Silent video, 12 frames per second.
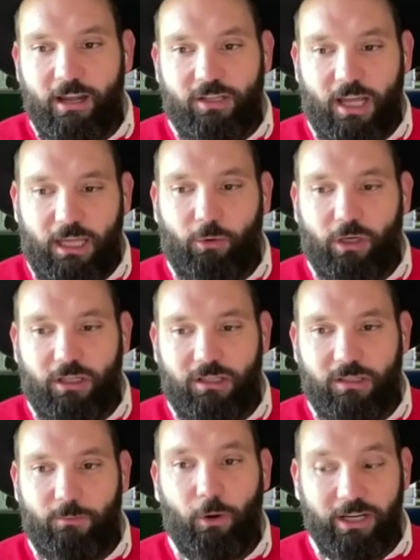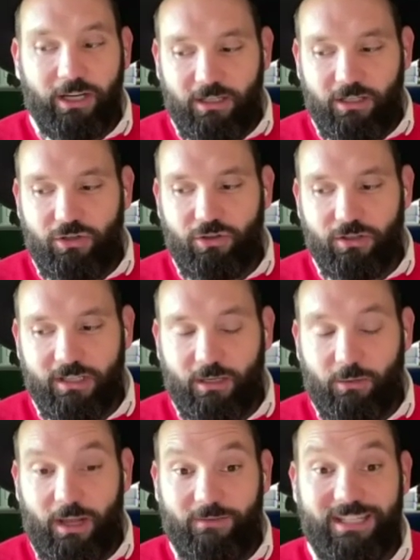So I think what this is pointing to is
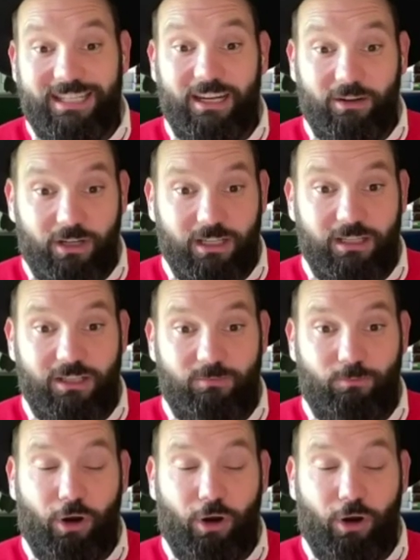that we have serious